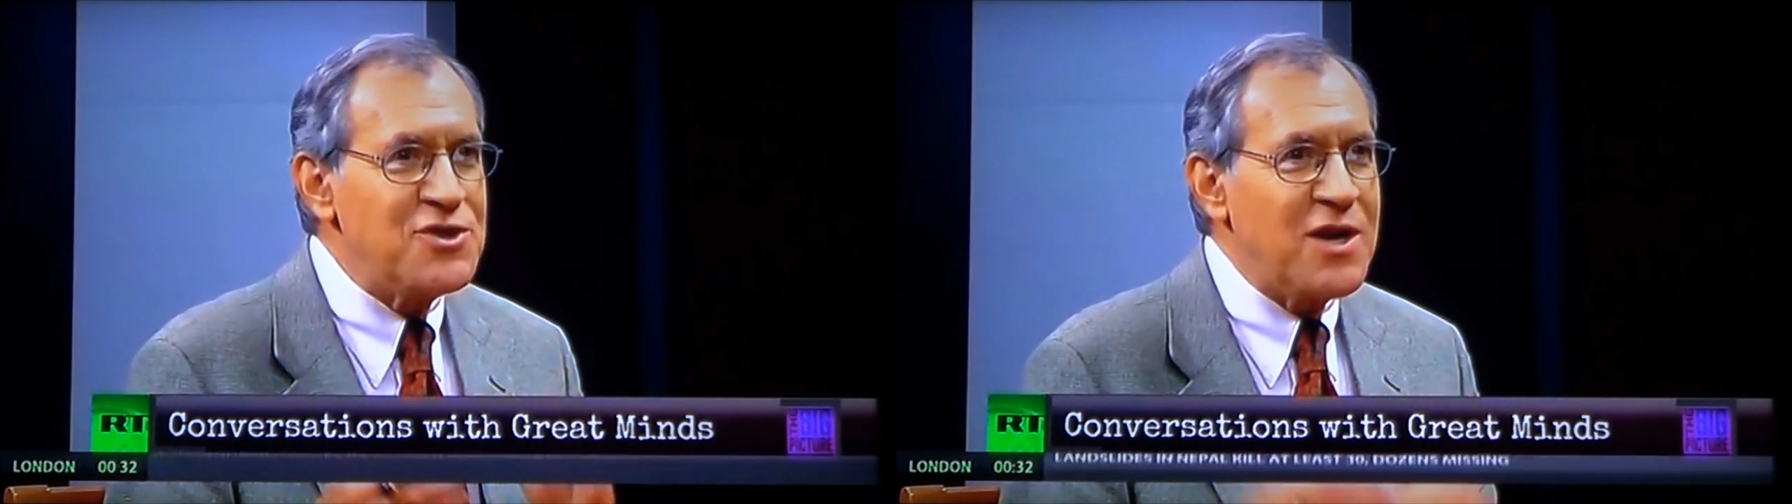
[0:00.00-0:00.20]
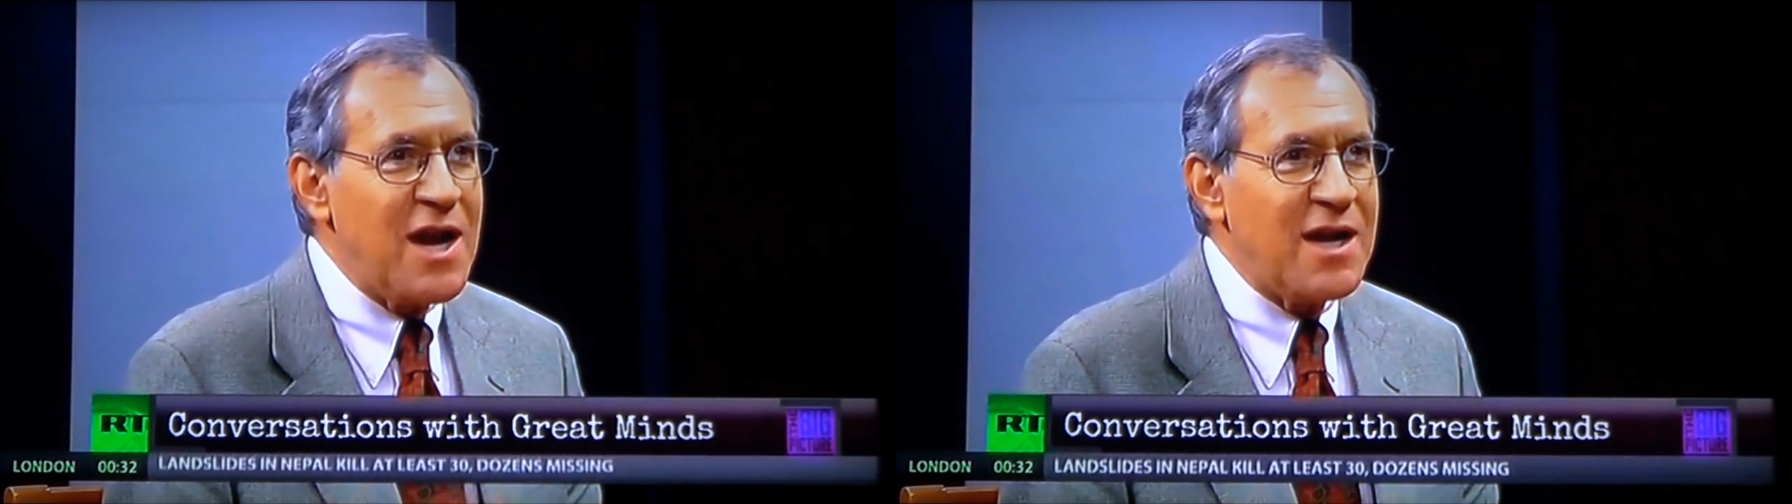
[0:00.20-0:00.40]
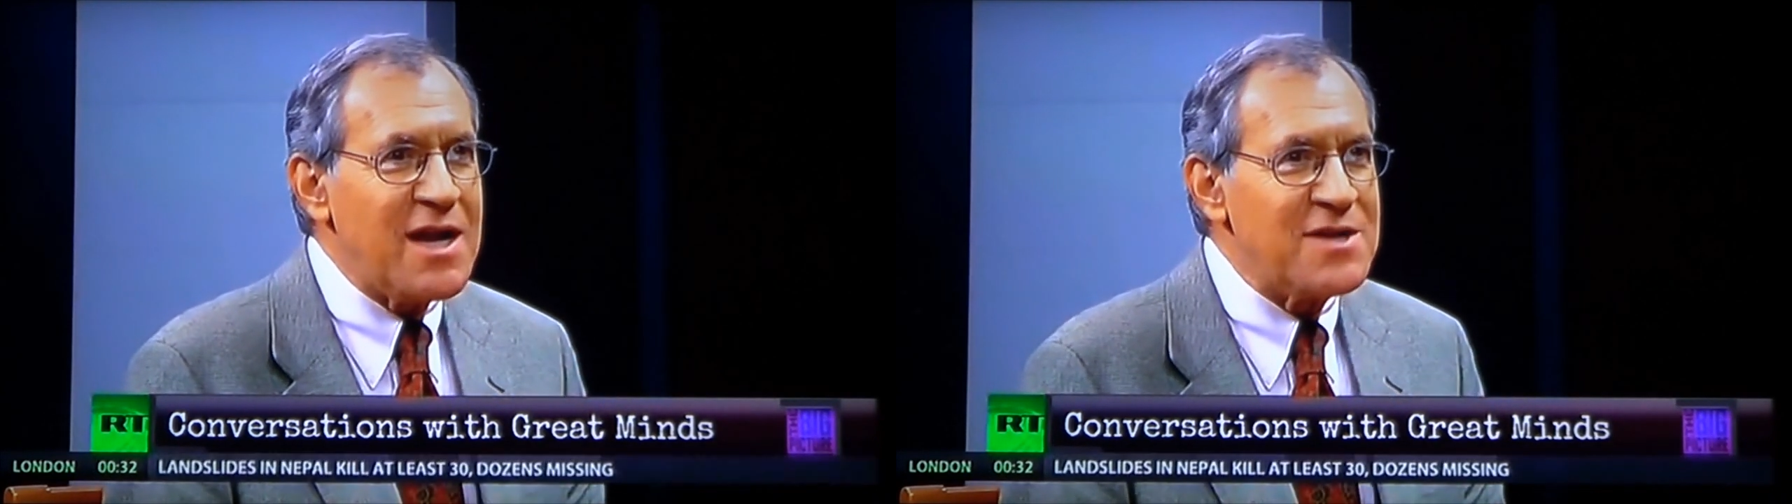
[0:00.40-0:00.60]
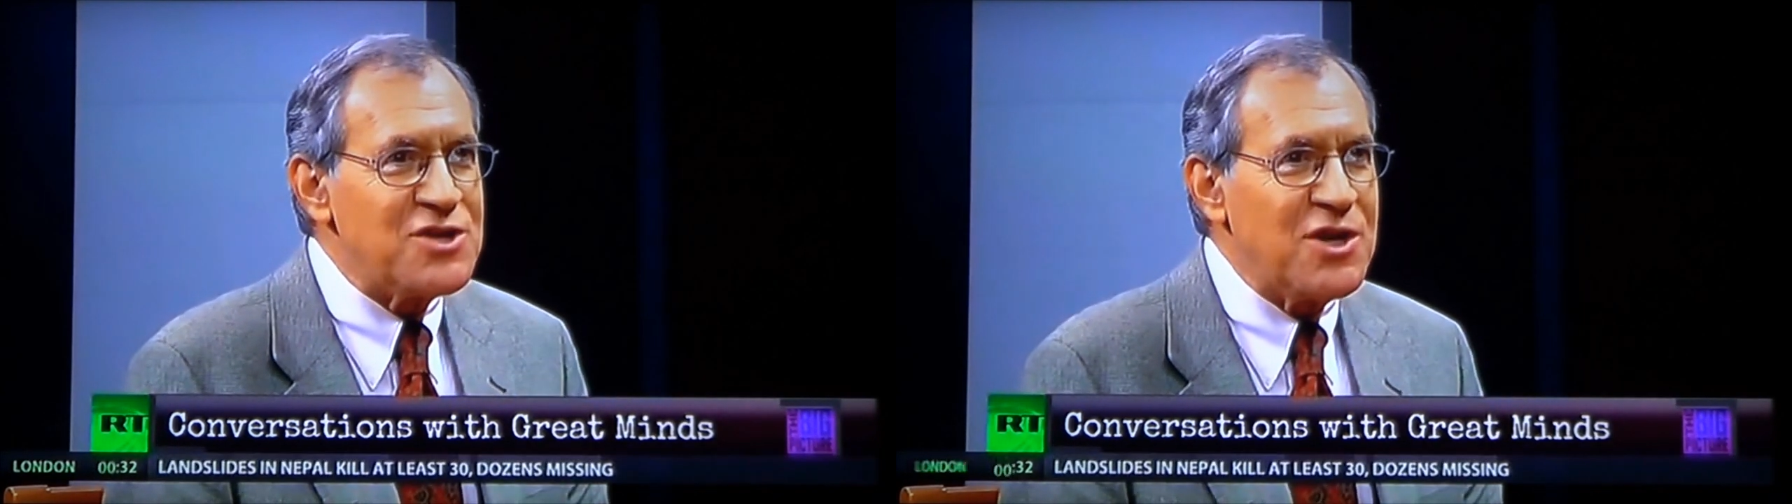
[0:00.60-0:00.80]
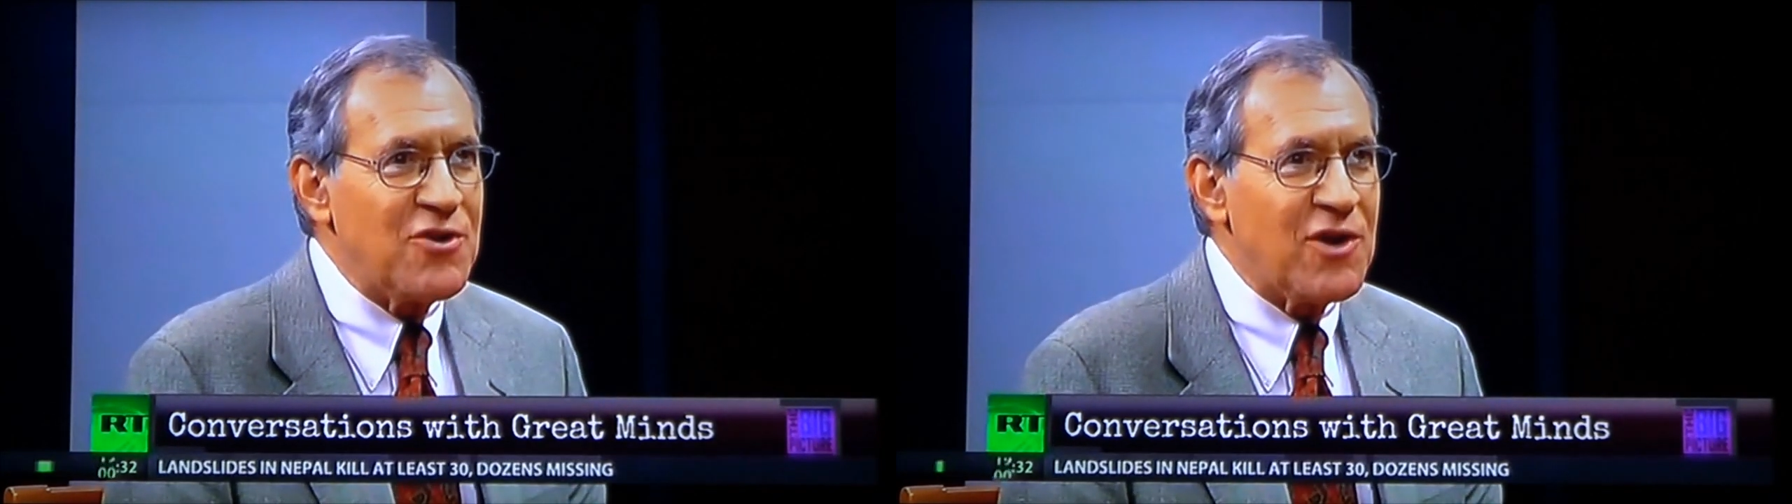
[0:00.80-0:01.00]
genetic
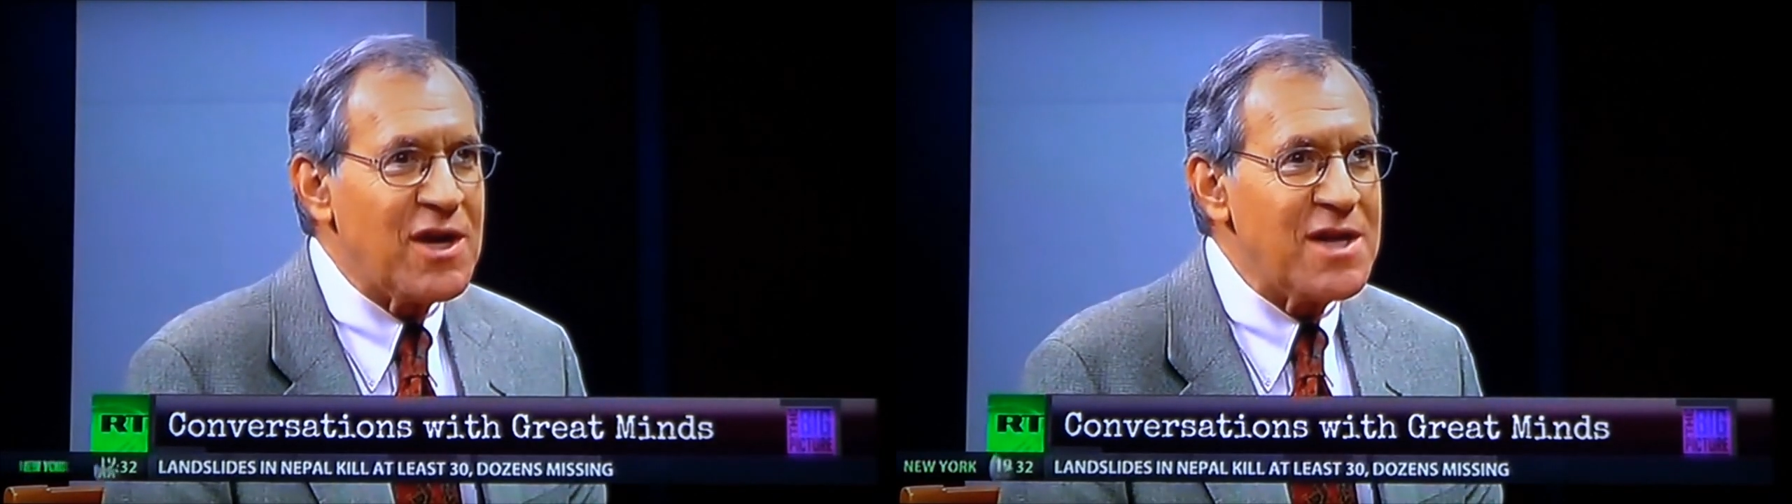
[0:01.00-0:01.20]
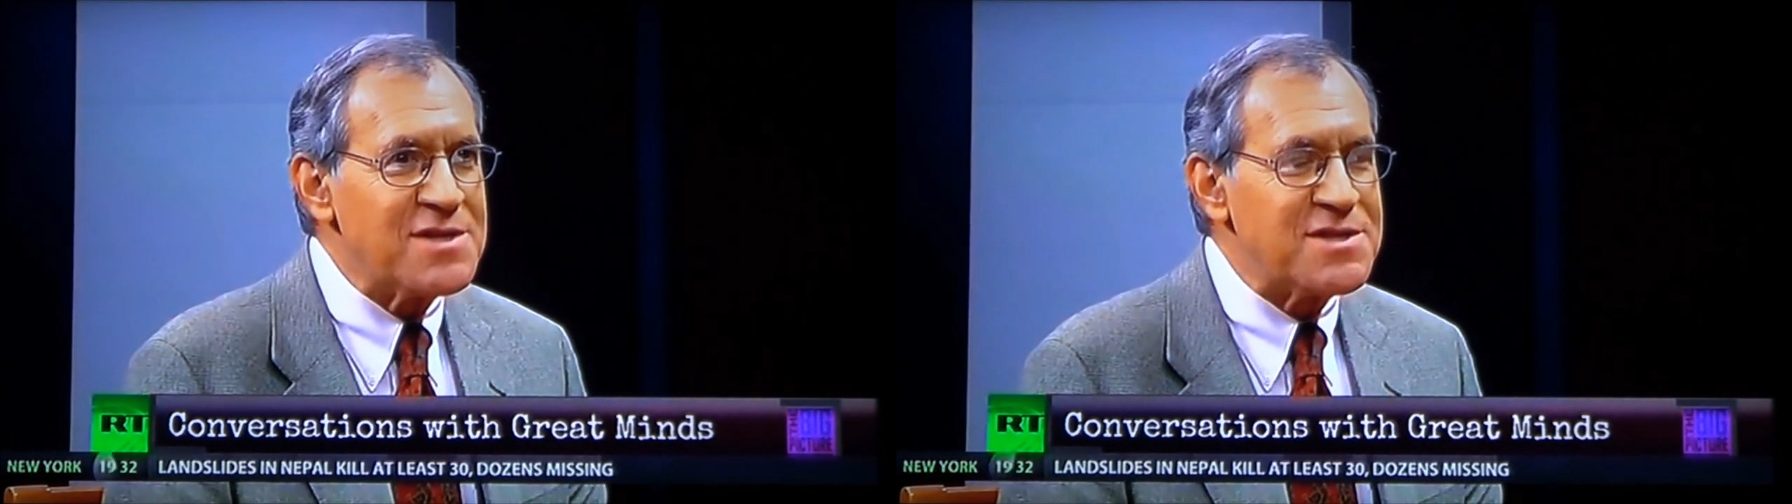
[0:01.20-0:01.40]
engineering